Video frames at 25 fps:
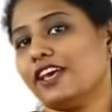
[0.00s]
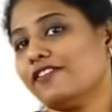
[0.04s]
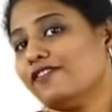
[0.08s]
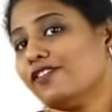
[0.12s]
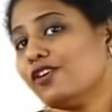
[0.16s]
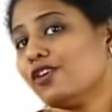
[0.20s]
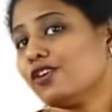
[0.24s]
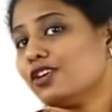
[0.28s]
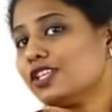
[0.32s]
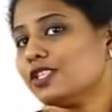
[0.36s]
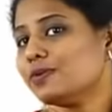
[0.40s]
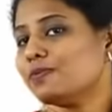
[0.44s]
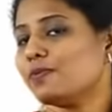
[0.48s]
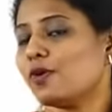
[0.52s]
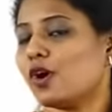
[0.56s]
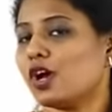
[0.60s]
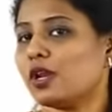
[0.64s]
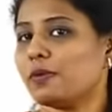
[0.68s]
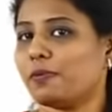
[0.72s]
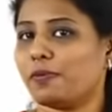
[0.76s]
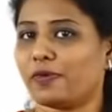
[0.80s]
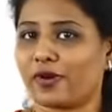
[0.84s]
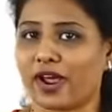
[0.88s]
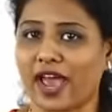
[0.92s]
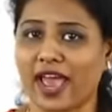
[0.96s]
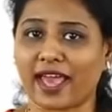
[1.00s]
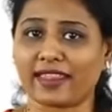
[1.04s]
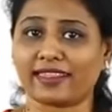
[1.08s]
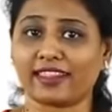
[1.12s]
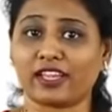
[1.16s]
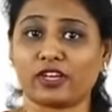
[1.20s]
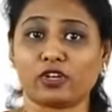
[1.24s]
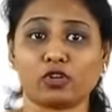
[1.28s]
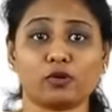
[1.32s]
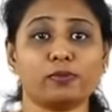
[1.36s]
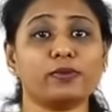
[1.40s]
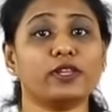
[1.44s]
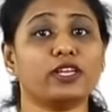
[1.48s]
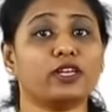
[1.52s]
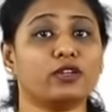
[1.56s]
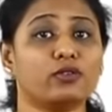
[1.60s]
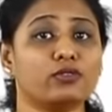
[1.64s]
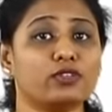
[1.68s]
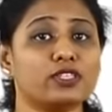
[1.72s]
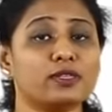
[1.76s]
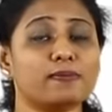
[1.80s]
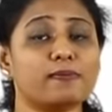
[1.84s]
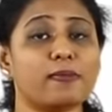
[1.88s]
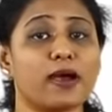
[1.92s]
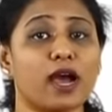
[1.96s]
If you're a small brand that nobody
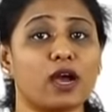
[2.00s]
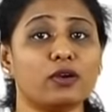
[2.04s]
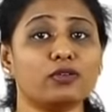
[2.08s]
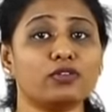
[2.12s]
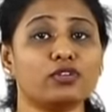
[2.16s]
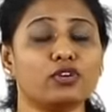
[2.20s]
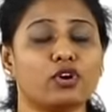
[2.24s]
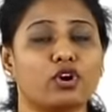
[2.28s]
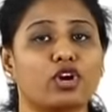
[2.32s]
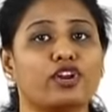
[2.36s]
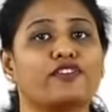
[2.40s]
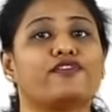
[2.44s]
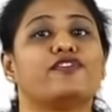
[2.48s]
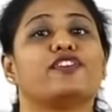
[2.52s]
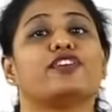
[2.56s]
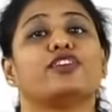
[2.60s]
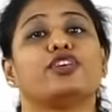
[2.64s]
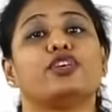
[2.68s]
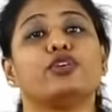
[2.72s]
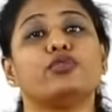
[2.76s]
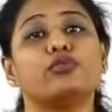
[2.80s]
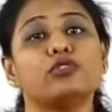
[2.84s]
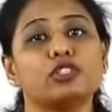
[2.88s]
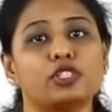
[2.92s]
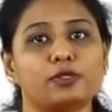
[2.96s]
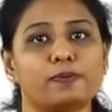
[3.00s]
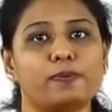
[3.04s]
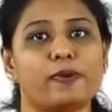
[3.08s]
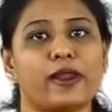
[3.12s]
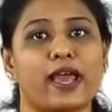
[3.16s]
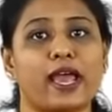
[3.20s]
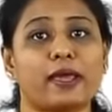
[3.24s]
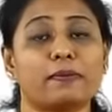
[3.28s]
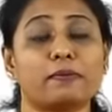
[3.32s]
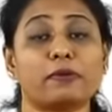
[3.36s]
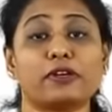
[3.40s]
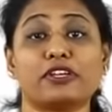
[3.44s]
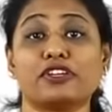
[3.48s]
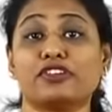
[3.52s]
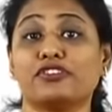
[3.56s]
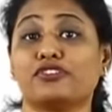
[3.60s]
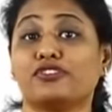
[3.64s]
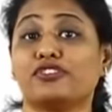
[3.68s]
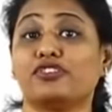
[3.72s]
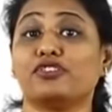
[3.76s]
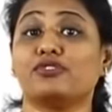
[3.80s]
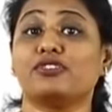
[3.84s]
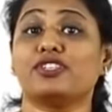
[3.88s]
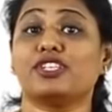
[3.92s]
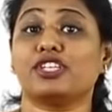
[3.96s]
knows about, or if you're a huge brand but
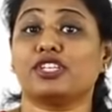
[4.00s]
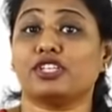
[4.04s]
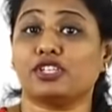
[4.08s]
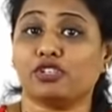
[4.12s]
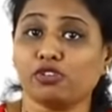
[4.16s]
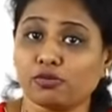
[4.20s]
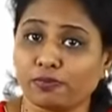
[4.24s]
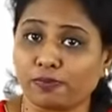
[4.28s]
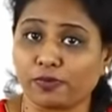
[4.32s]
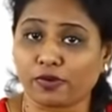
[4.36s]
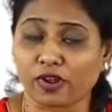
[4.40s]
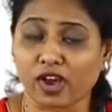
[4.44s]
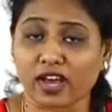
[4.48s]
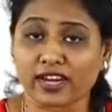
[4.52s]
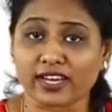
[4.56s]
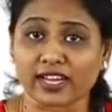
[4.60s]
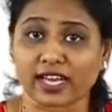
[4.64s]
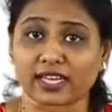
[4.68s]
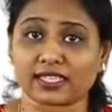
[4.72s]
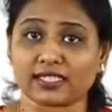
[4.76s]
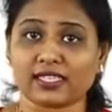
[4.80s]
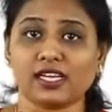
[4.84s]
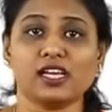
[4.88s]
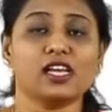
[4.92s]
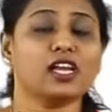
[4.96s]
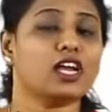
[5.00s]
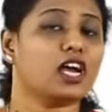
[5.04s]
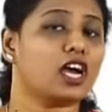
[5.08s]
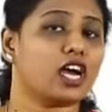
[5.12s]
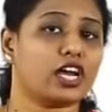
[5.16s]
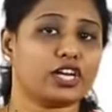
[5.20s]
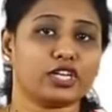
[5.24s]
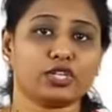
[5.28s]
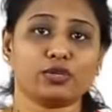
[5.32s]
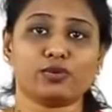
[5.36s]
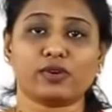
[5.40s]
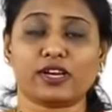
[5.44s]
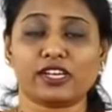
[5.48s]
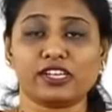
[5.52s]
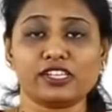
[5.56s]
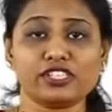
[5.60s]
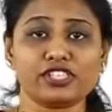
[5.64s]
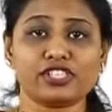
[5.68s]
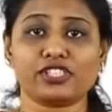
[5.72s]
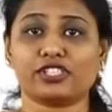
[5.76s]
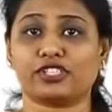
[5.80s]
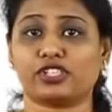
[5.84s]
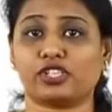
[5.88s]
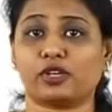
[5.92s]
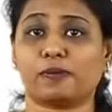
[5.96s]
introducing a new product, a new
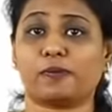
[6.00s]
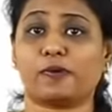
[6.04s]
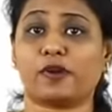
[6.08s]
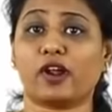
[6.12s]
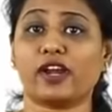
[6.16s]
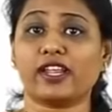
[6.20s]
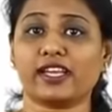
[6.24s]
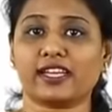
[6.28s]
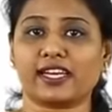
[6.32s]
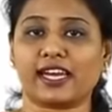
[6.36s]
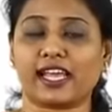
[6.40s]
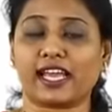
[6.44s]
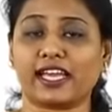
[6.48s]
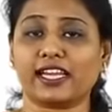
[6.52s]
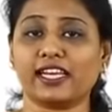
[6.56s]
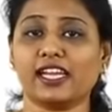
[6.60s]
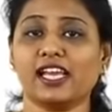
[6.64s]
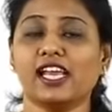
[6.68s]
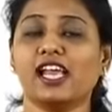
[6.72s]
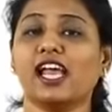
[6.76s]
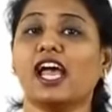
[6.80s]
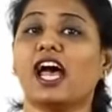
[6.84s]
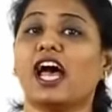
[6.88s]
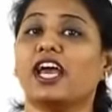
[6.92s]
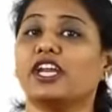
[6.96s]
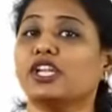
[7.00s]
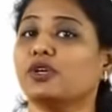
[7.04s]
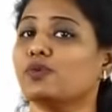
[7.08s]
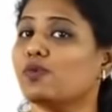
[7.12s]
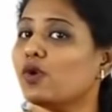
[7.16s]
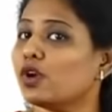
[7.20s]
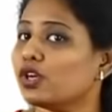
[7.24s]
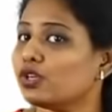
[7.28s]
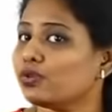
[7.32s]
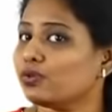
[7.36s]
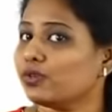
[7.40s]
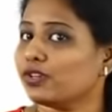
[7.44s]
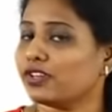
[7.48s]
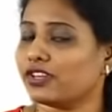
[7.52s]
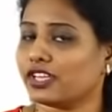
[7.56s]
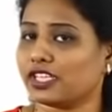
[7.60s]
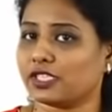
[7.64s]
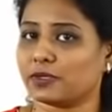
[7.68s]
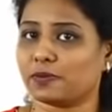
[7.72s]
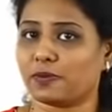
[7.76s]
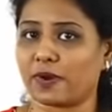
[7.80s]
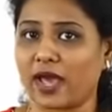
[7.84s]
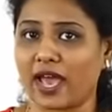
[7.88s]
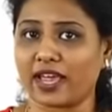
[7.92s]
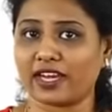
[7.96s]
addition to your product line, and you want to
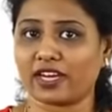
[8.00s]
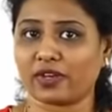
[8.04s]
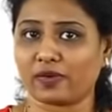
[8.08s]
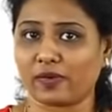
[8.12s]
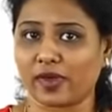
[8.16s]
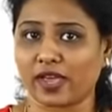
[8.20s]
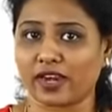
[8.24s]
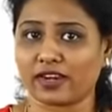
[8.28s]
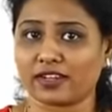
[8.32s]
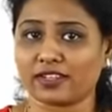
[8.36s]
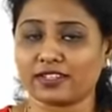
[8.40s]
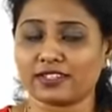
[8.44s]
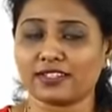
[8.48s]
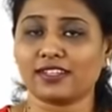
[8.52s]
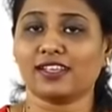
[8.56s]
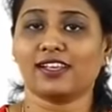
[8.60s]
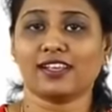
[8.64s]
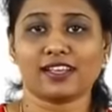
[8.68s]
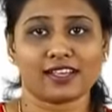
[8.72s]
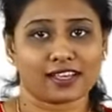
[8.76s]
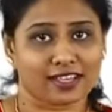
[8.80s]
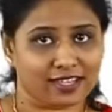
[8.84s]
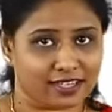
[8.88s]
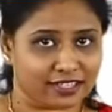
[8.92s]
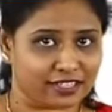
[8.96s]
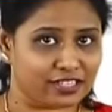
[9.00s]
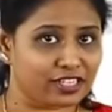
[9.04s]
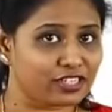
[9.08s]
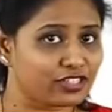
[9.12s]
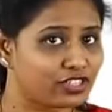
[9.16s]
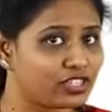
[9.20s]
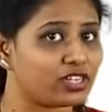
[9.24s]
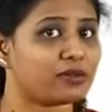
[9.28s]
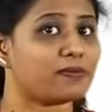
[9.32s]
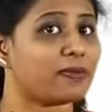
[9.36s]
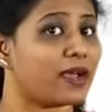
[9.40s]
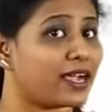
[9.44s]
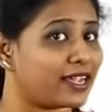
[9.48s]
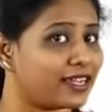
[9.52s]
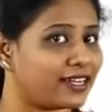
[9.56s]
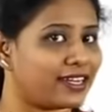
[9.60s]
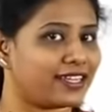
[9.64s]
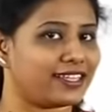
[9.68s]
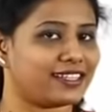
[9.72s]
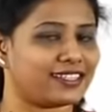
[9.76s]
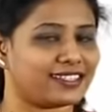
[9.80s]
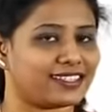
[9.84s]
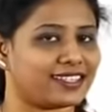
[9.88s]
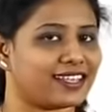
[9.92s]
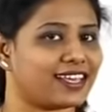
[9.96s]
increase brand awareness, digital
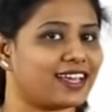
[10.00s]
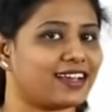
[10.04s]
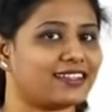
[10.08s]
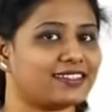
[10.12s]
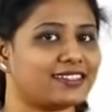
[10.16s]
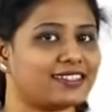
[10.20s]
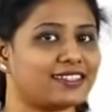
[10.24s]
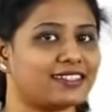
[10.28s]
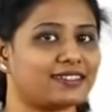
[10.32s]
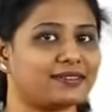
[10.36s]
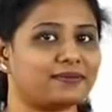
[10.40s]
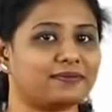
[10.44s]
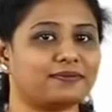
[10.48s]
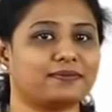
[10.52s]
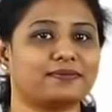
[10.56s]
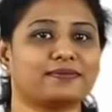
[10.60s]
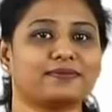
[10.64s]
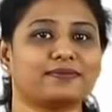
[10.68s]
marketing is the answer.